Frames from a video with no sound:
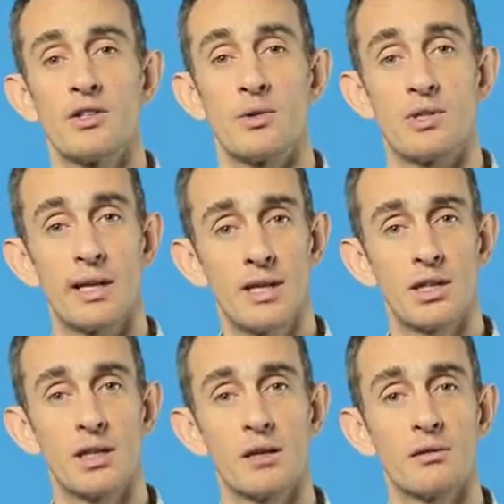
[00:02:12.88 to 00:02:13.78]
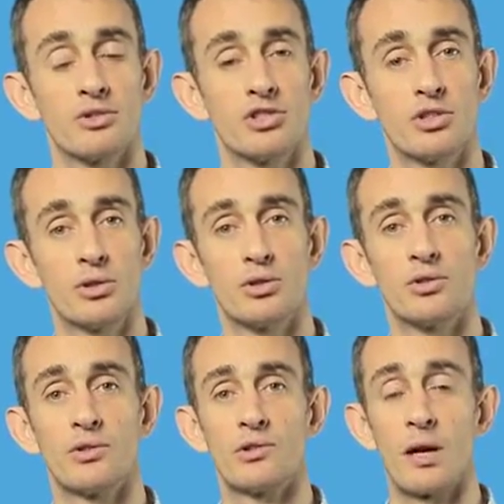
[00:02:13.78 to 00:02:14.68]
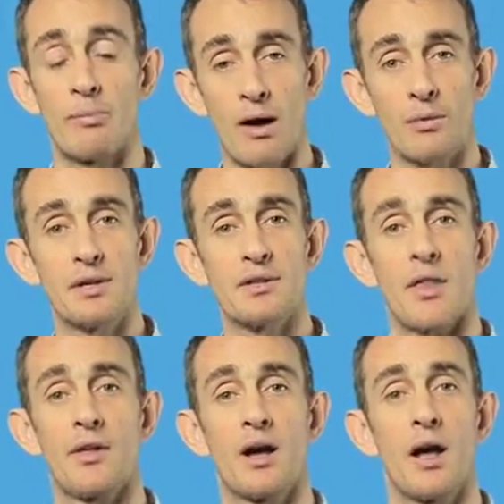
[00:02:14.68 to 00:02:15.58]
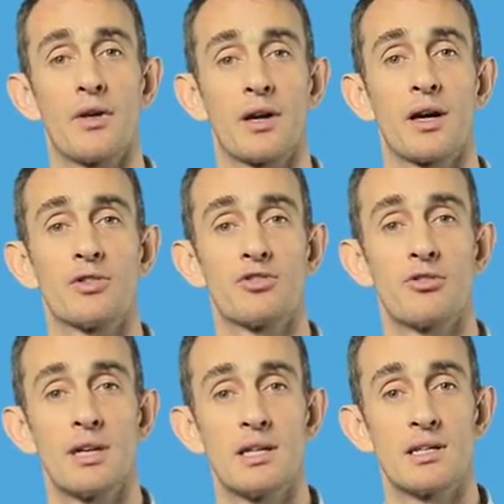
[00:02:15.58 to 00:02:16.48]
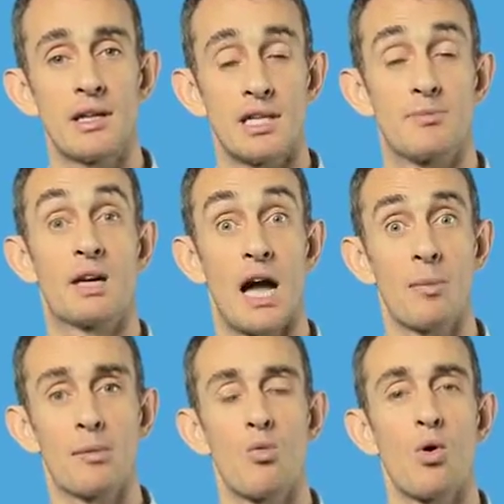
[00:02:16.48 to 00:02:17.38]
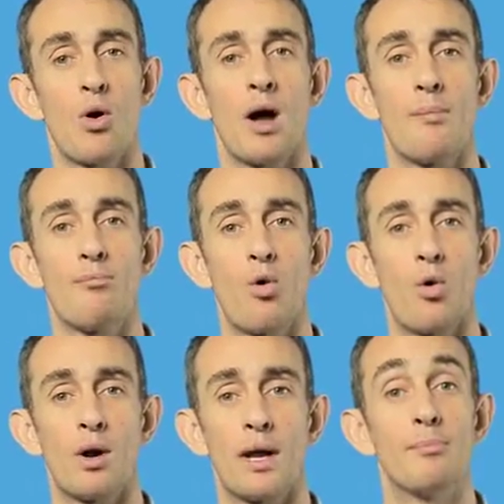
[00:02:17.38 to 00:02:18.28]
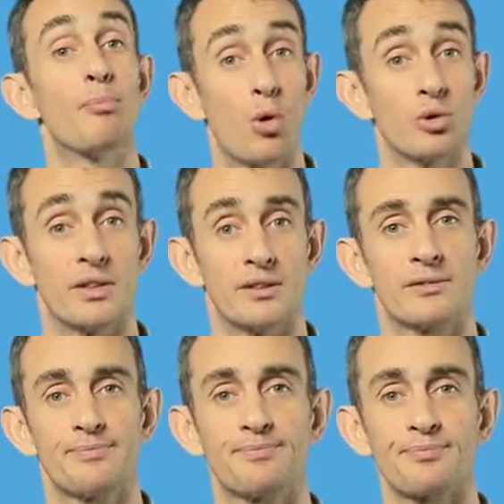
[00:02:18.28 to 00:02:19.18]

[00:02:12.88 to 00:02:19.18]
So teaching students about these other countries is becoming more and more important.